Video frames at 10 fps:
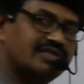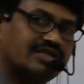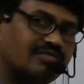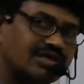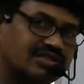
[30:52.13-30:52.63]

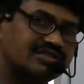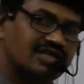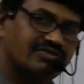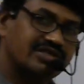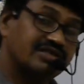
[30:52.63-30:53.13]
Among these
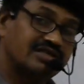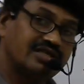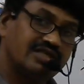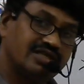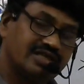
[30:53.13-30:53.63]
11,
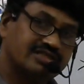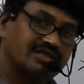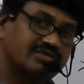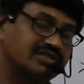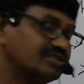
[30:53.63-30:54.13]
in
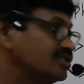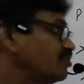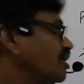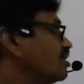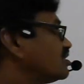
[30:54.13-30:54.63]
examination they
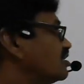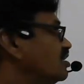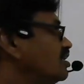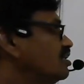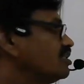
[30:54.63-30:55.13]
may ask
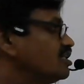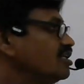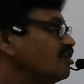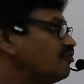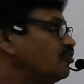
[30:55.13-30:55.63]
3
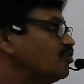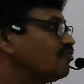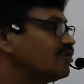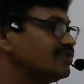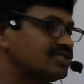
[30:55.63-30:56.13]
or 4
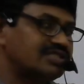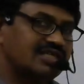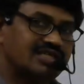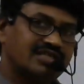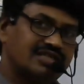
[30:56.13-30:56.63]
from this
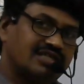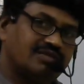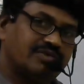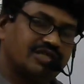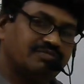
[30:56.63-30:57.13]
they
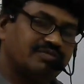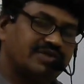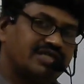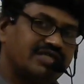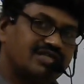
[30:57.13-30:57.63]
pick up
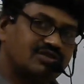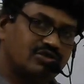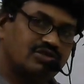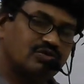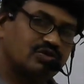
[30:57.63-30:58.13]
and they throw
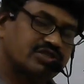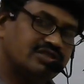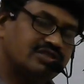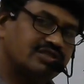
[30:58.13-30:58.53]
into question